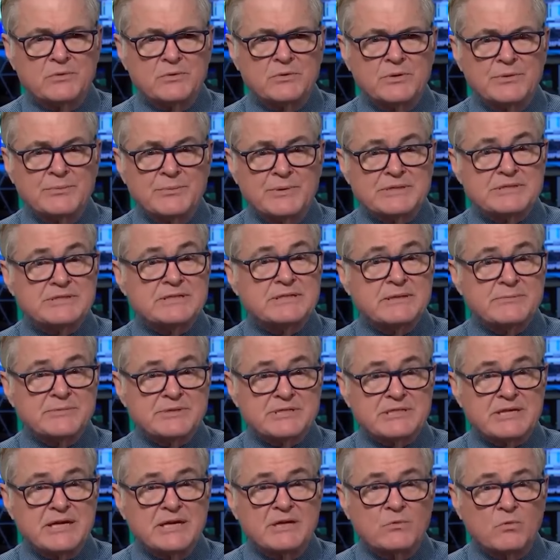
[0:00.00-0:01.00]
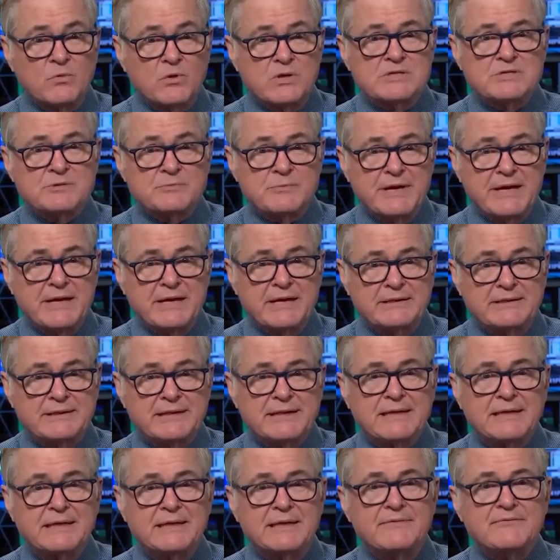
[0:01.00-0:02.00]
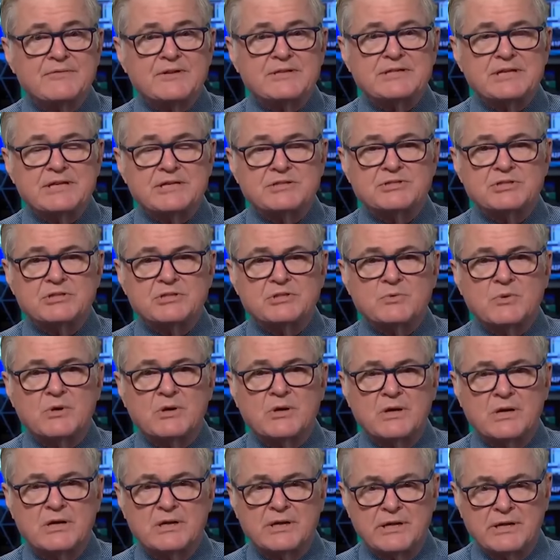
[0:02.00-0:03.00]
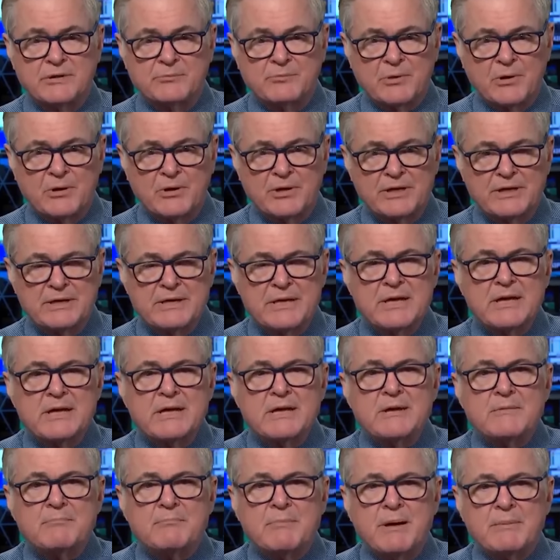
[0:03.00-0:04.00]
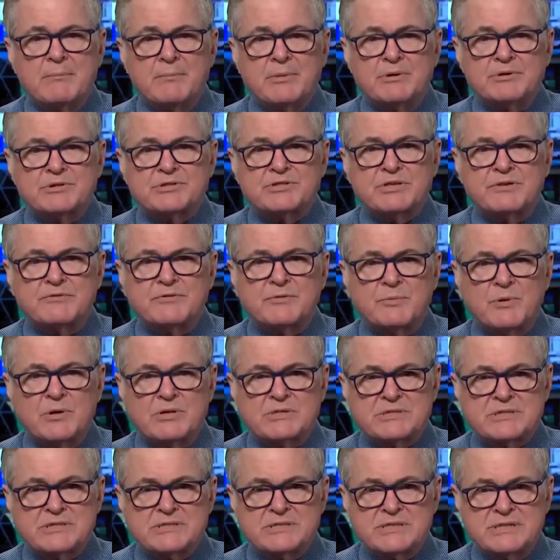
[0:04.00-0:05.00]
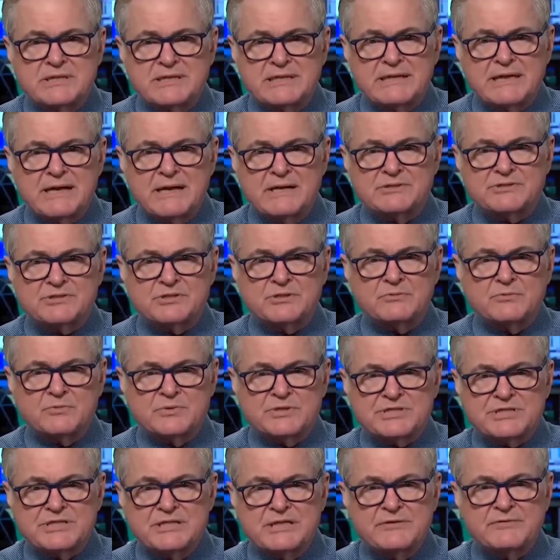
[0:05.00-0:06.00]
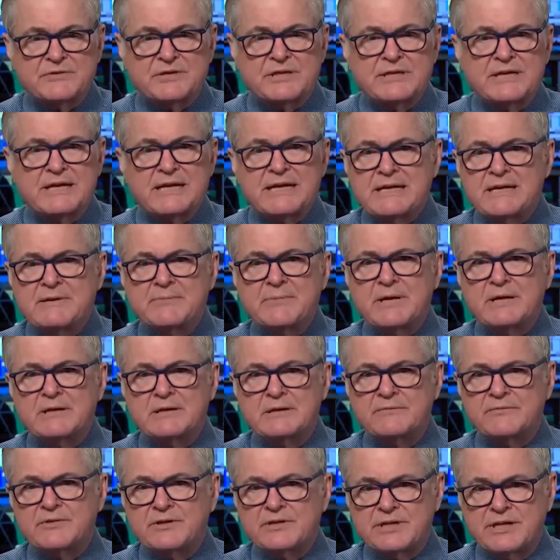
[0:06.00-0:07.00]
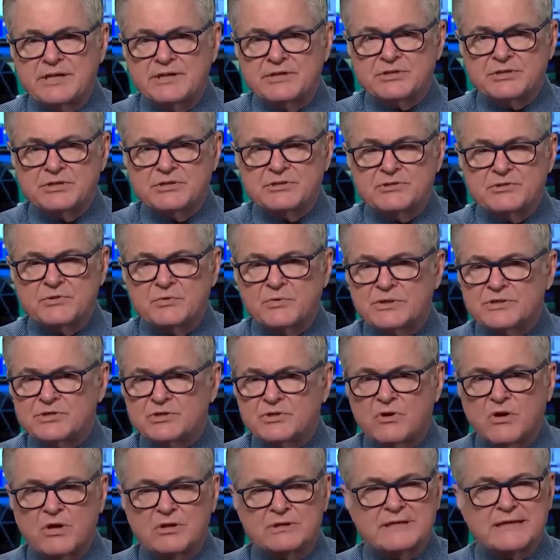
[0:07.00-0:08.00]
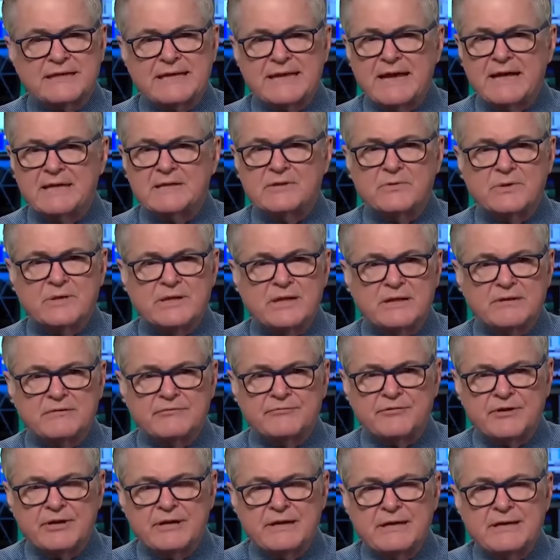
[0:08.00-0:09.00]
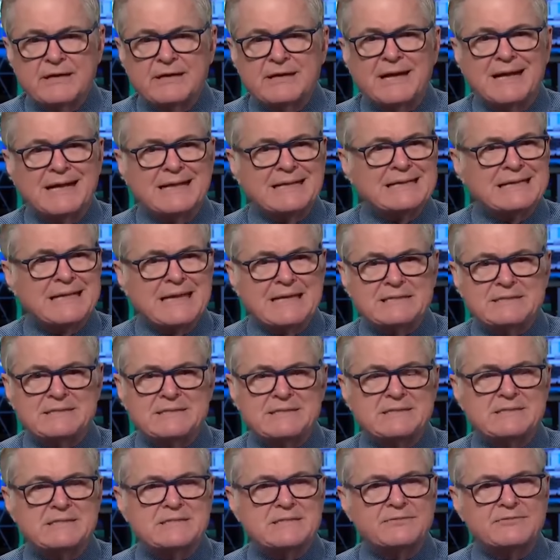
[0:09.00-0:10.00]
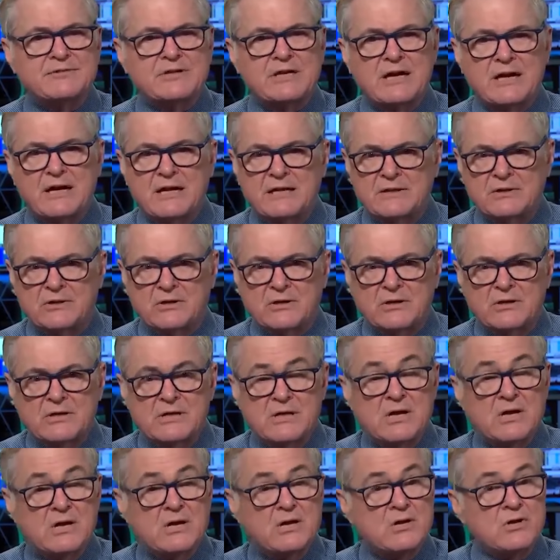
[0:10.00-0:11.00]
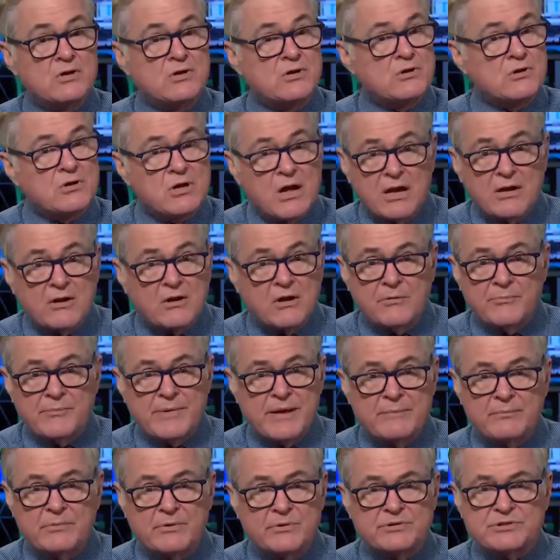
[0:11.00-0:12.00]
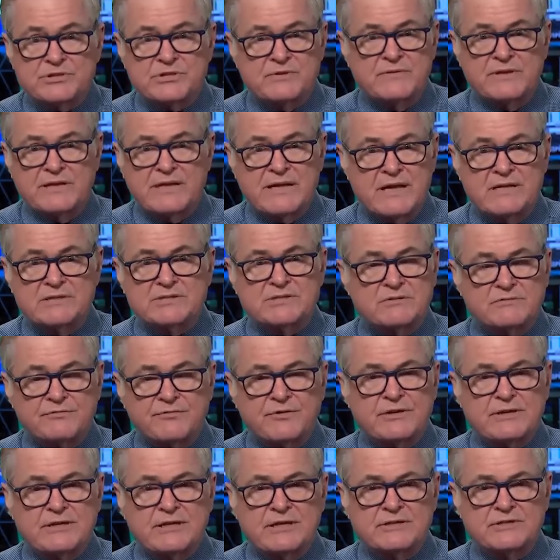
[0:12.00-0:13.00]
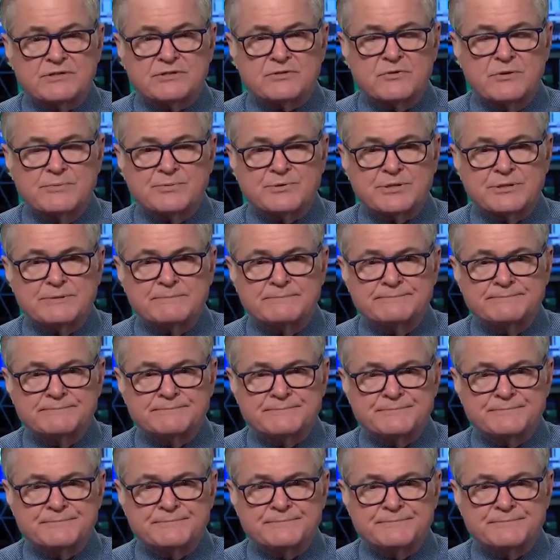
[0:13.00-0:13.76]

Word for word: Wu, admits that a mistake was made in an invitation to a holiday party. Members of the Boston City Council received an email invitation to what's called a gathering of electeds of color. Not all members of the council fit that description